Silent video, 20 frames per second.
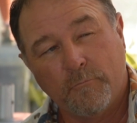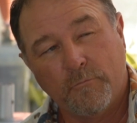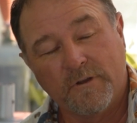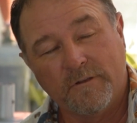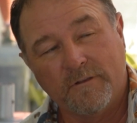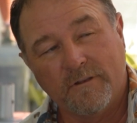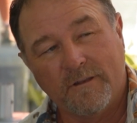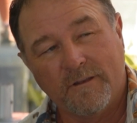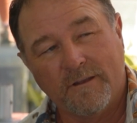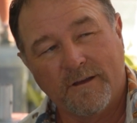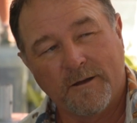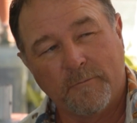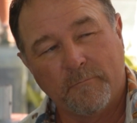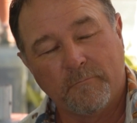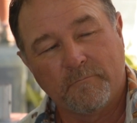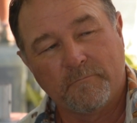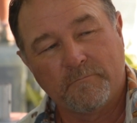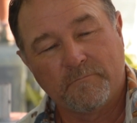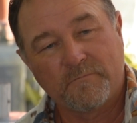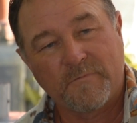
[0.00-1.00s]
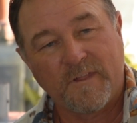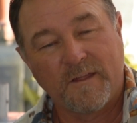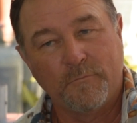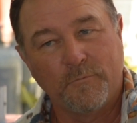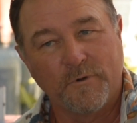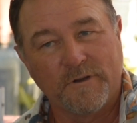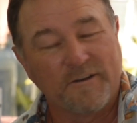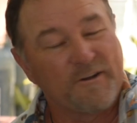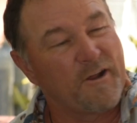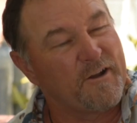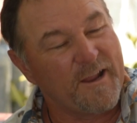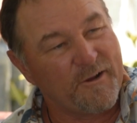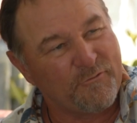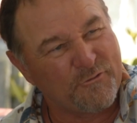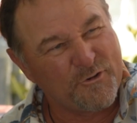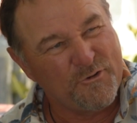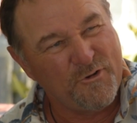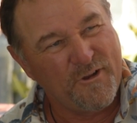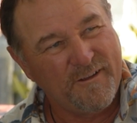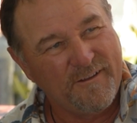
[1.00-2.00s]
when you don't
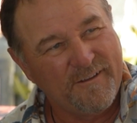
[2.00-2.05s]
have to.